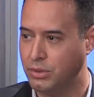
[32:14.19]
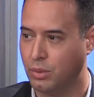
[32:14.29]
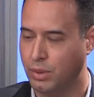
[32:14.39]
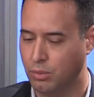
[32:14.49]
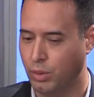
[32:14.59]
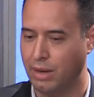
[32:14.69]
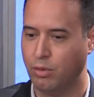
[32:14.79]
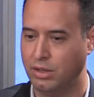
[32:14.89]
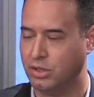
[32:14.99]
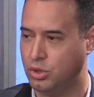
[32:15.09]
So
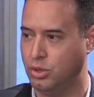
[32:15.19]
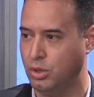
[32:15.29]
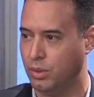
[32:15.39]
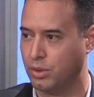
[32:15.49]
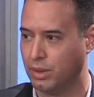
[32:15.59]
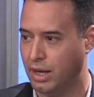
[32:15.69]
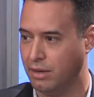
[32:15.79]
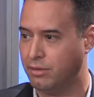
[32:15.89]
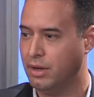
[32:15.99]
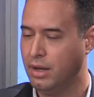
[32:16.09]
whatever it is that you do with your
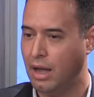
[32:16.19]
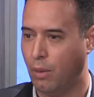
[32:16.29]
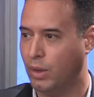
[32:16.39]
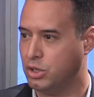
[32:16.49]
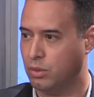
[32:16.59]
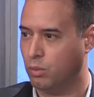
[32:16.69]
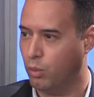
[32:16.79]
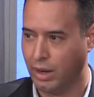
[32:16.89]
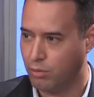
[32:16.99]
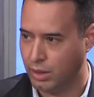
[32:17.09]
life, I want you to,
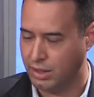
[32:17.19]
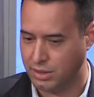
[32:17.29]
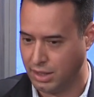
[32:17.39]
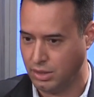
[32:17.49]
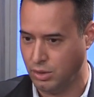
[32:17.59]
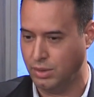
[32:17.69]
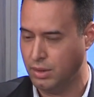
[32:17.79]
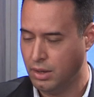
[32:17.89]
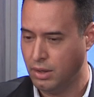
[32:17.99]
whatever it is that you